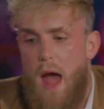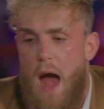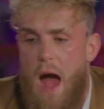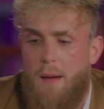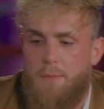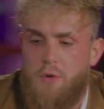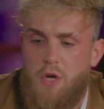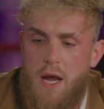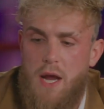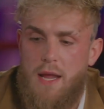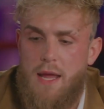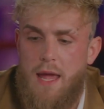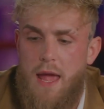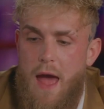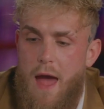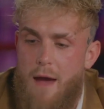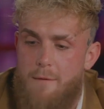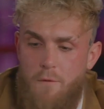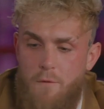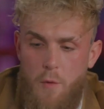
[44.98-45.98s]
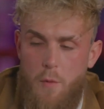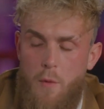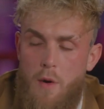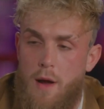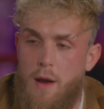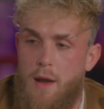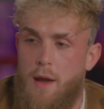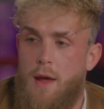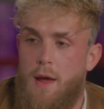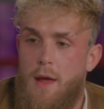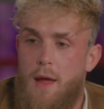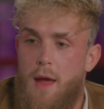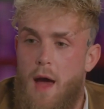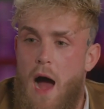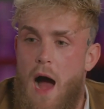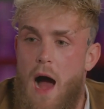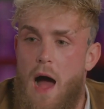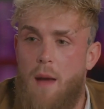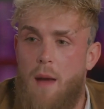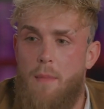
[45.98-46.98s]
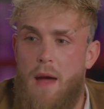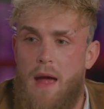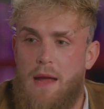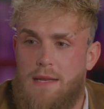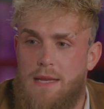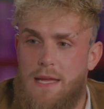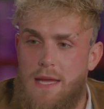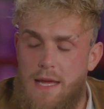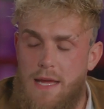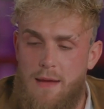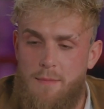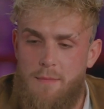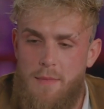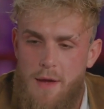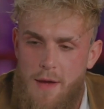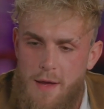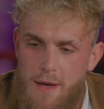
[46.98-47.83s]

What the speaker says: I'm trying to get everyone on my team